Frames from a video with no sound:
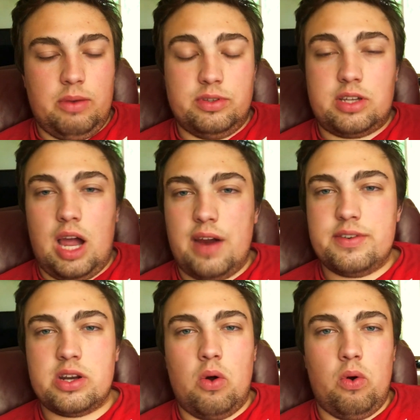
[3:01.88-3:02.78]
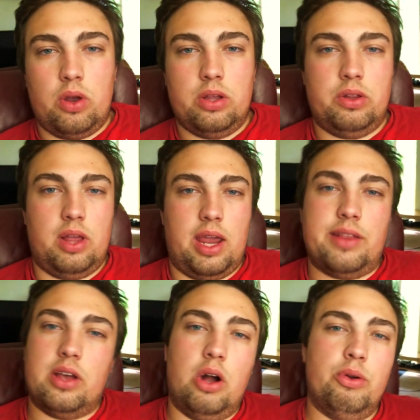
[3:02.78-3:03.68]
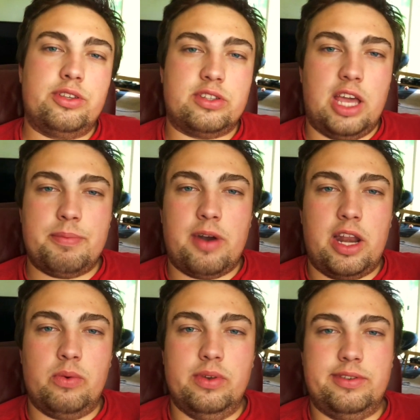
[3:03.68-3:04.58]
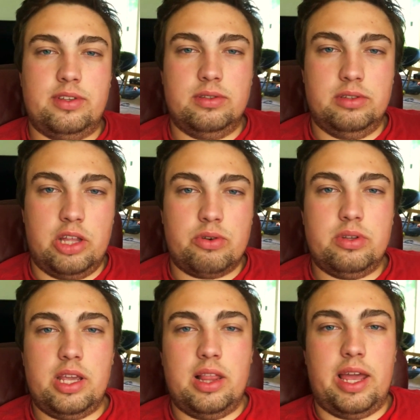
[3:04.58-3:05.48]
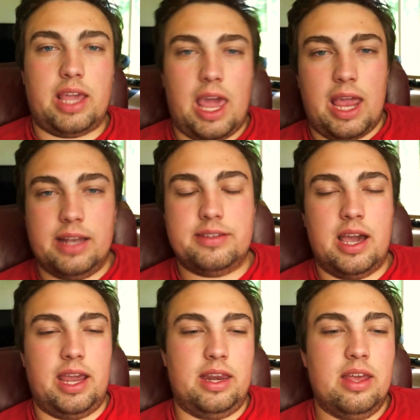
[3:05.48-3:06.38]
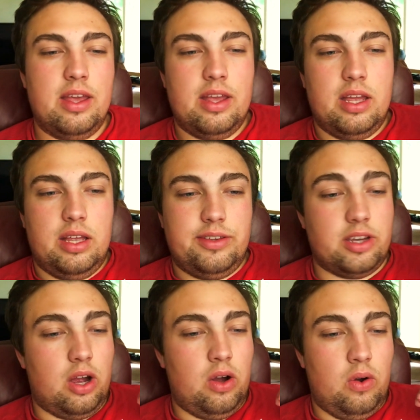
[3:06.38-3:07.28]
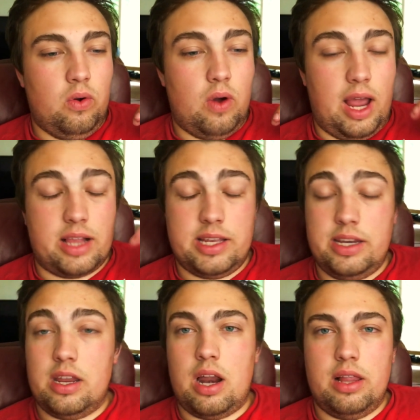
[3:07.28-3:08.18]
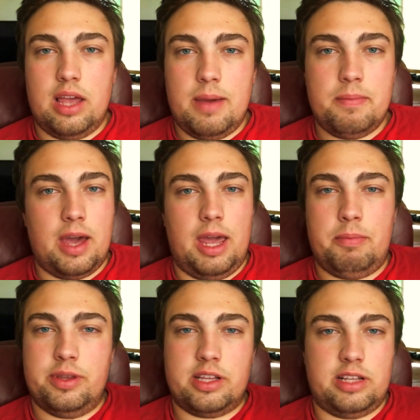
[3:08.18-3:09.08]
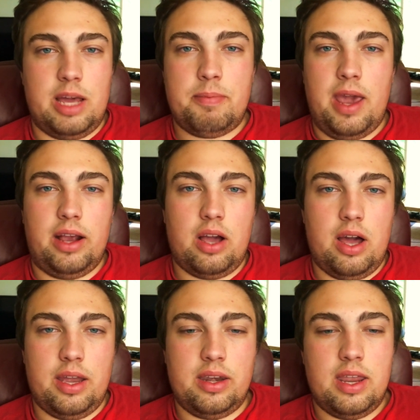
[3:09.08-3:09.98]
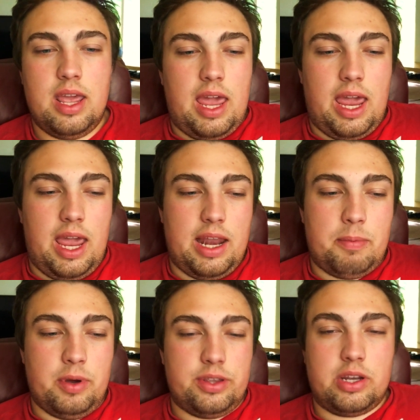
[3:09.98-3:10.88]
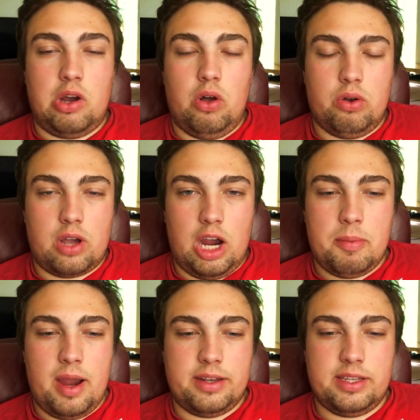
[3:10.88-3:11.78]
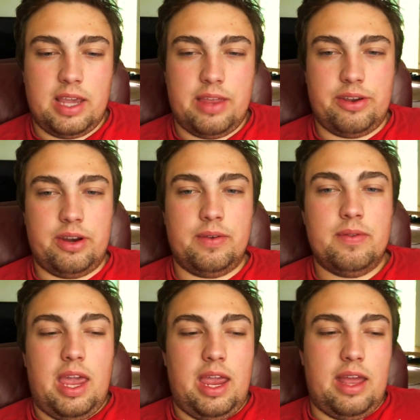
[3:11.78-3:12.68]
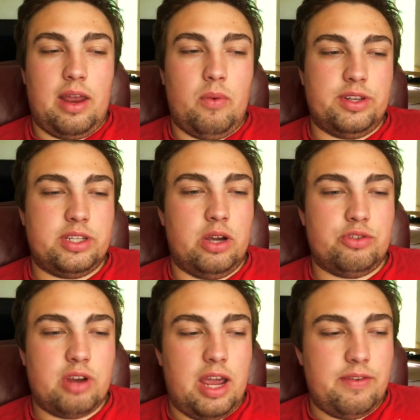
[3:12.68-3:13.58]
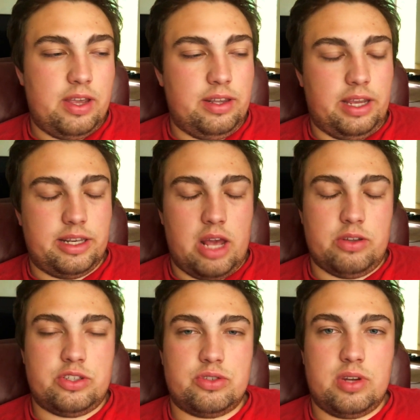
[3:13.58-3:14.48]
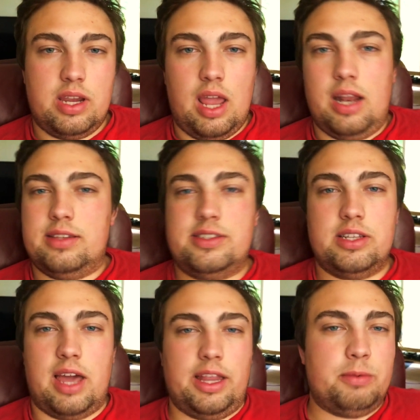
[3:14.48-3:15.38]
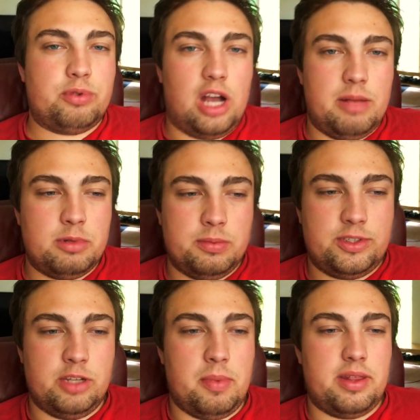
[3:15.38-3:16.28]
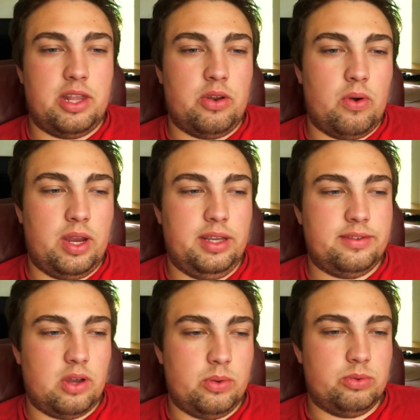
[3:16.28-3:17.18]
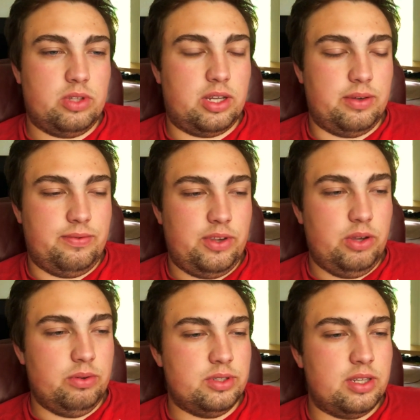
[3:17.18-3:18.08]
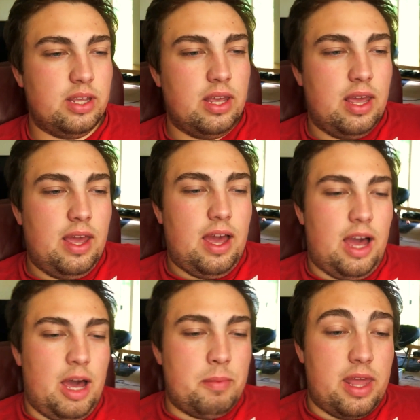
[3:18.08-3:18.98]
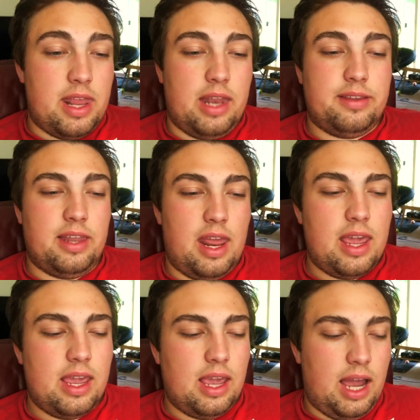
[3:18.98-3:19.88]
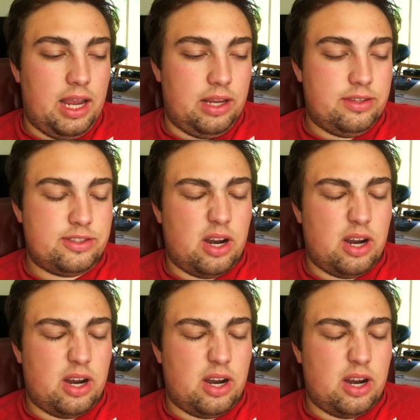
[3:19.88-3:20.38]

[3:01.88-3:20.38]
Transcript: it was covered in oil, and the hose clamp on it was literally like hand tight. So I cleaned it all up, I put the clamp back on, and I put the whole car back together, and I went to go drive it like down the street, and it still had the problem, still made the noise, so I was really confused. And then today I